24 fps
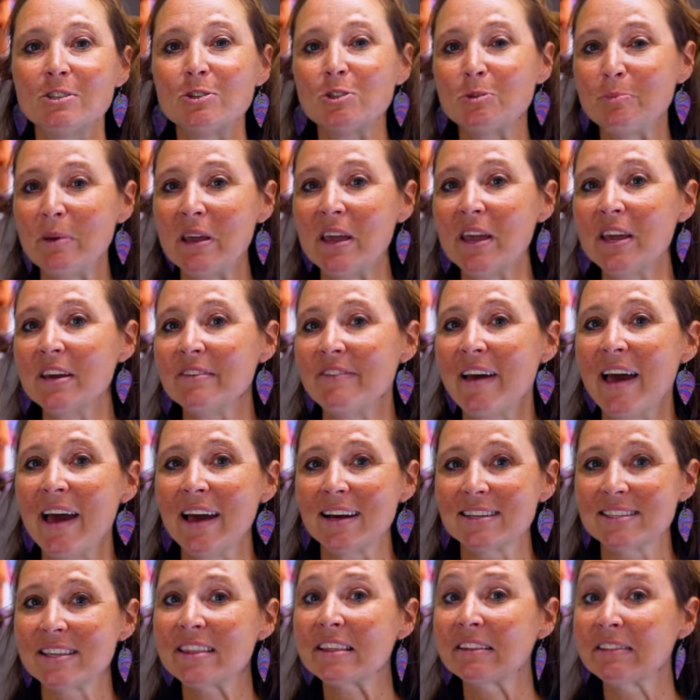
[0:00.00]
So speaking of
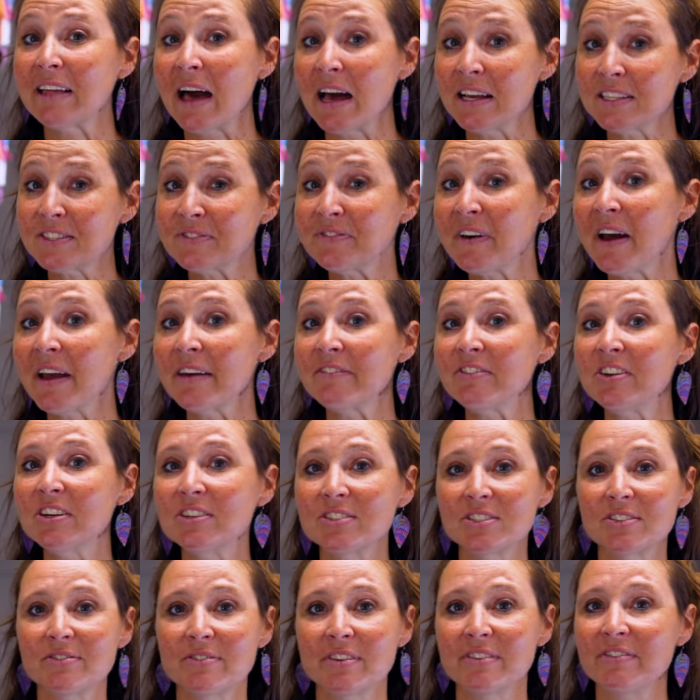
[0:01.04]
hacks, in the last 5
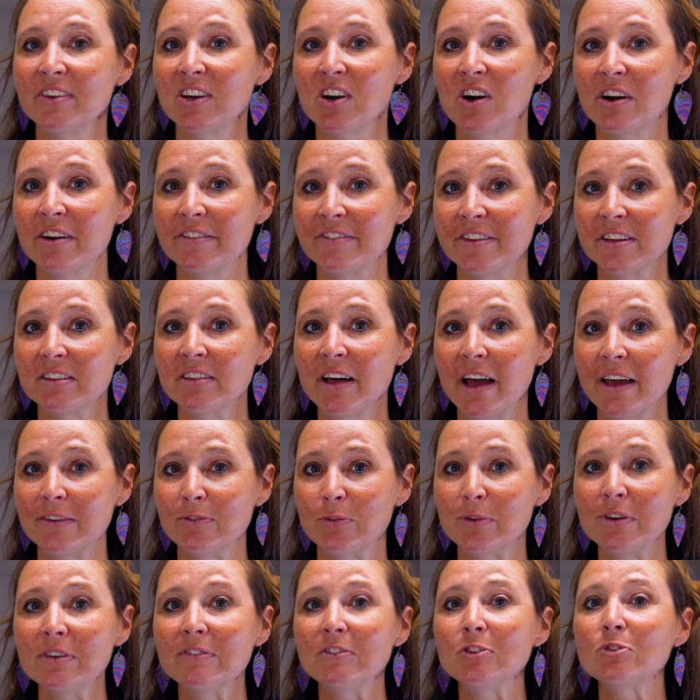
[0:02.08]
years of living RV
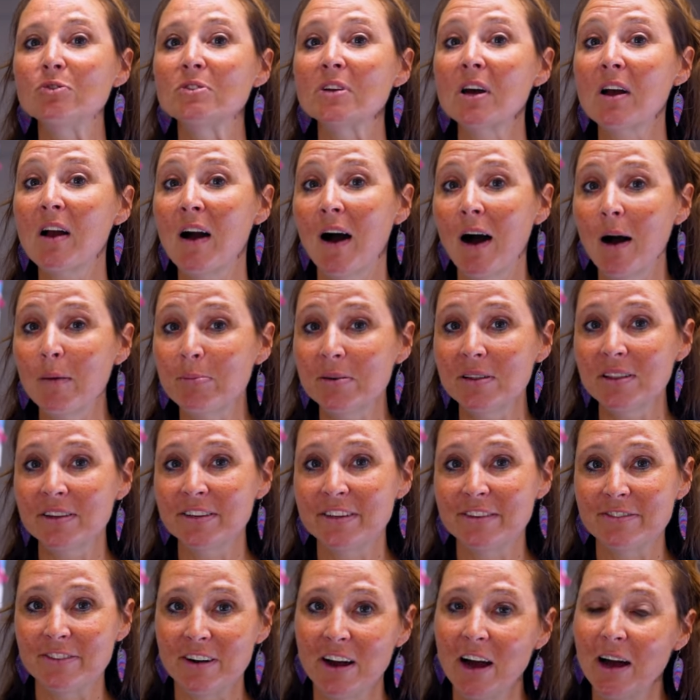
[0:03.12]
life, we've used a couple
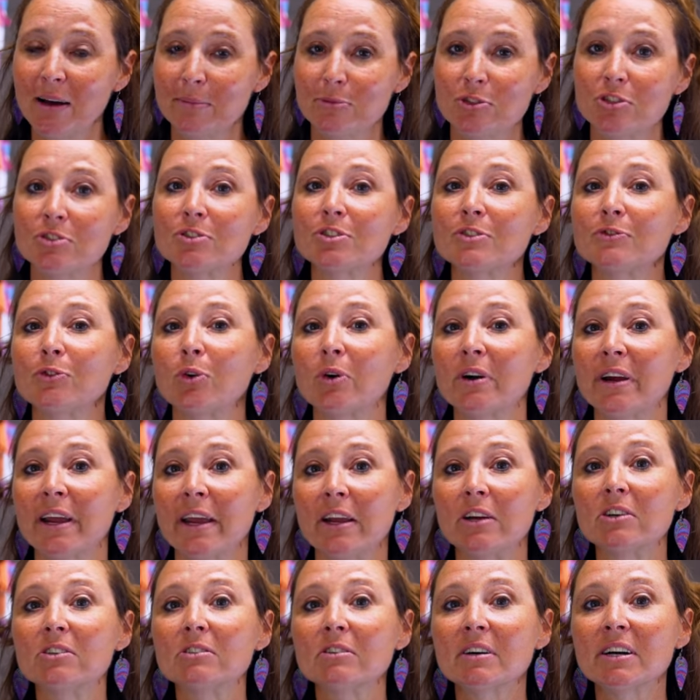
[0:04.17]
of different options for
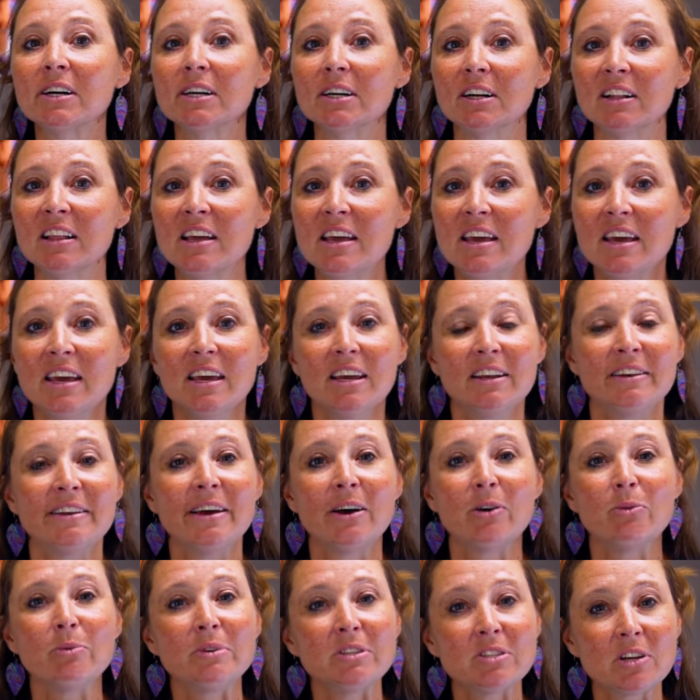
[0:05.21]
a grill.
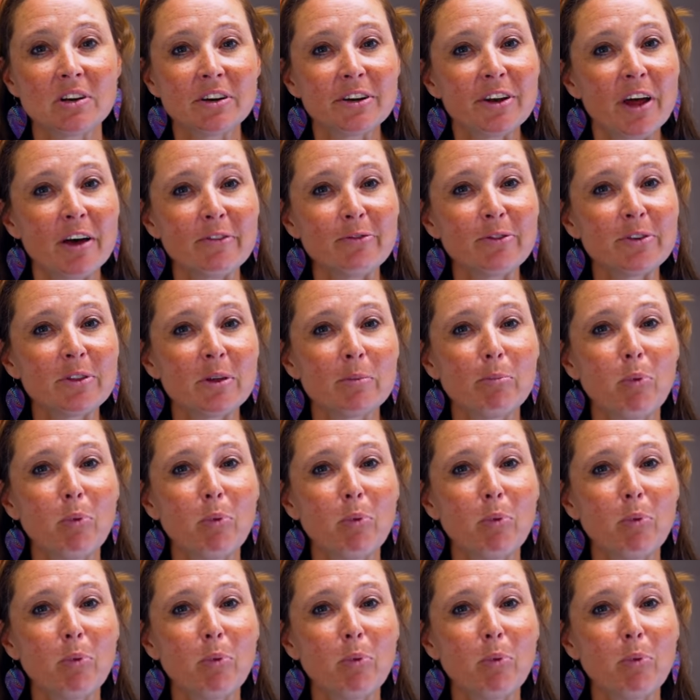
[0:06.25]
Now, we started off with